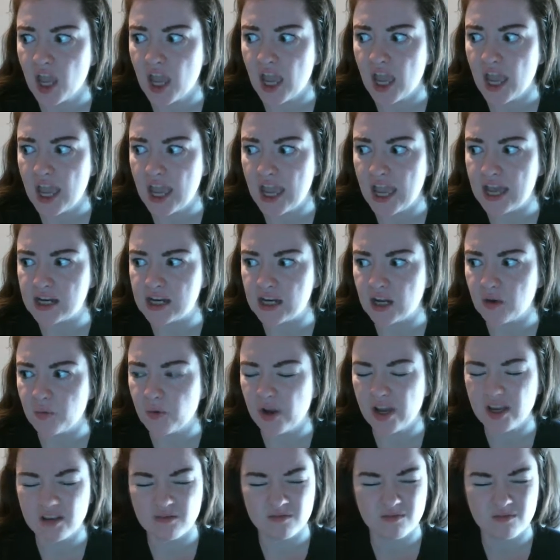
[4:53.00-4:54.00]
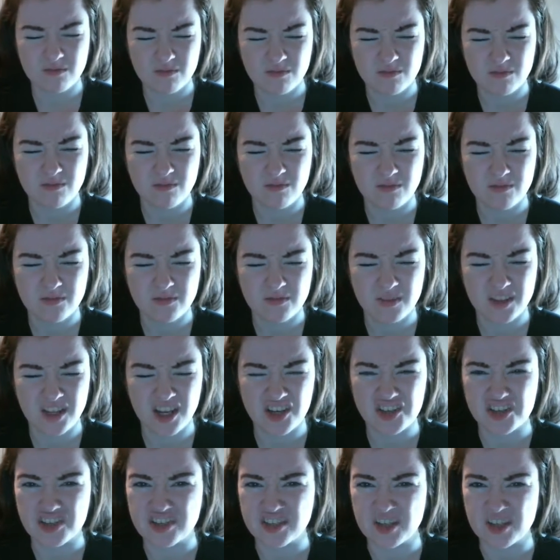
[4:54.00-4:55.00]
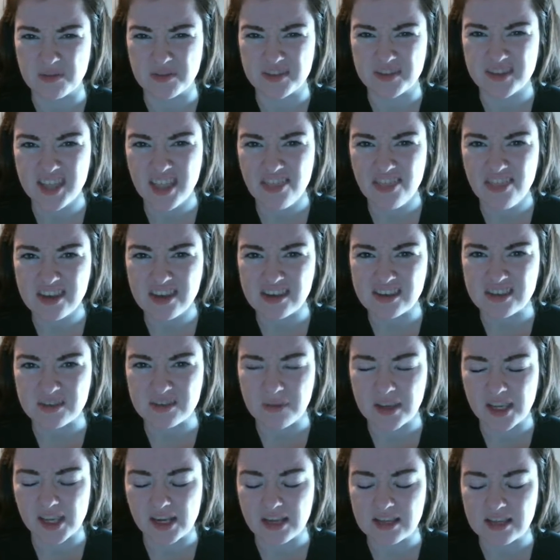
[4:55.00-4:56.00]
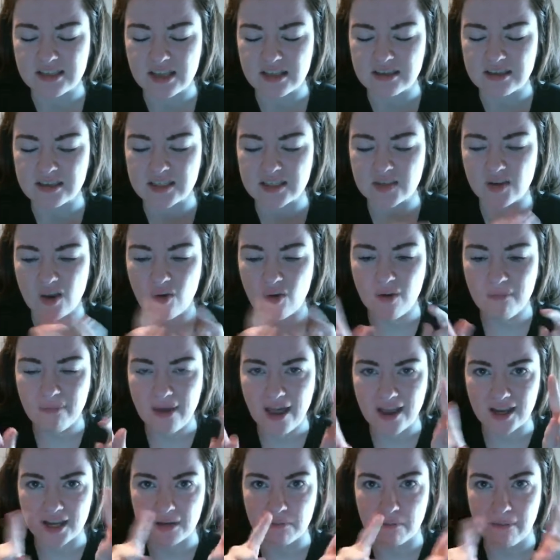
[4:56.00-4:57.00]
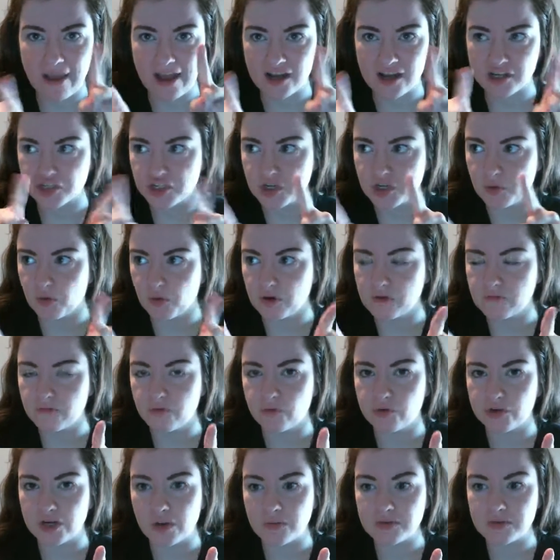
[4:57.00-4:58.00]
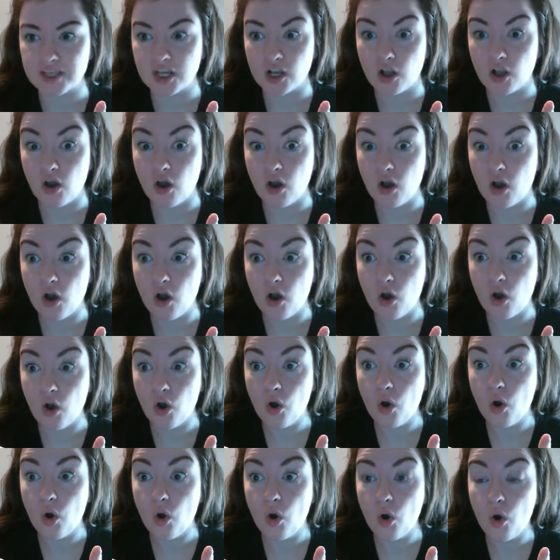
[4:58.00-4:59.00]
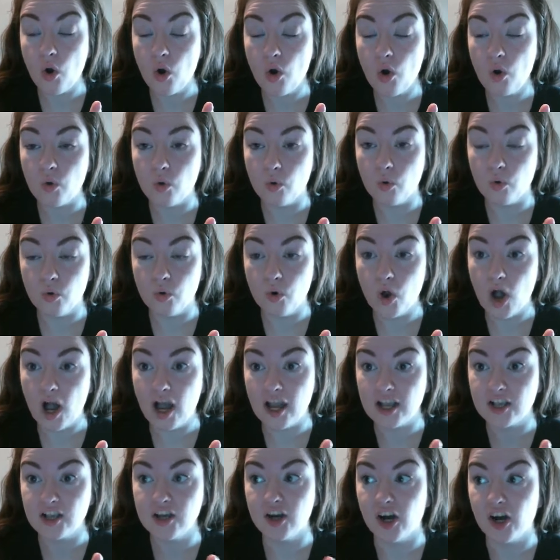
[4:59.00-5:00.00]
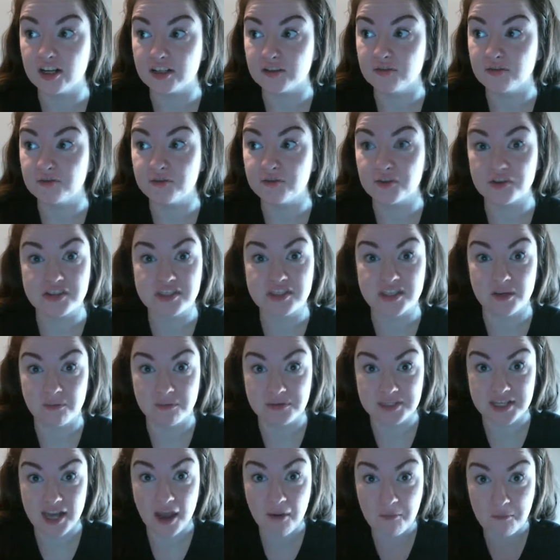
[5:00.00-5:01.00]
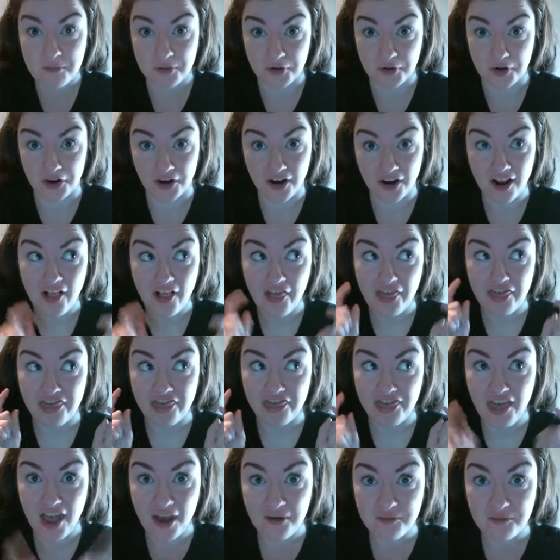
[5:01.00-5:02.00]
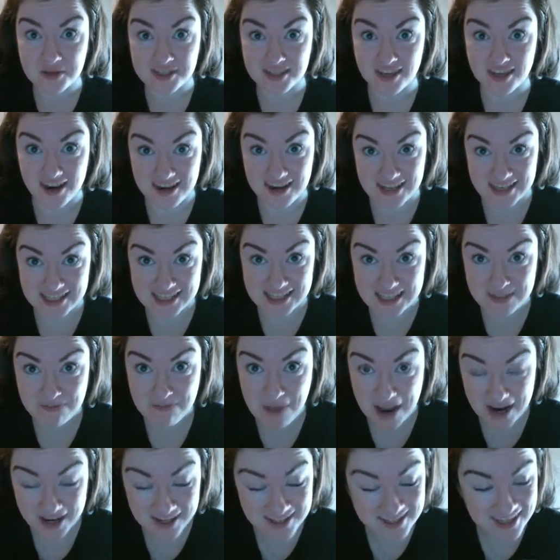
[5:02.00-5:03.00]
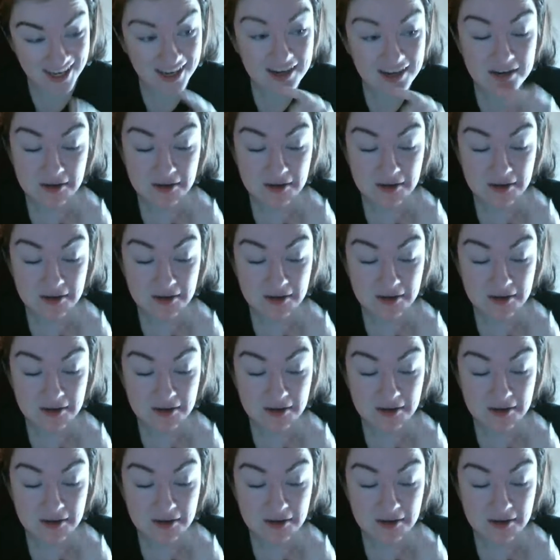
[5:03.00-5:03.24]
And I went, They just double send it. doesn't make any sense. And so I went back and matched it word for And I was like, oh, I got in for September. That was unexpected.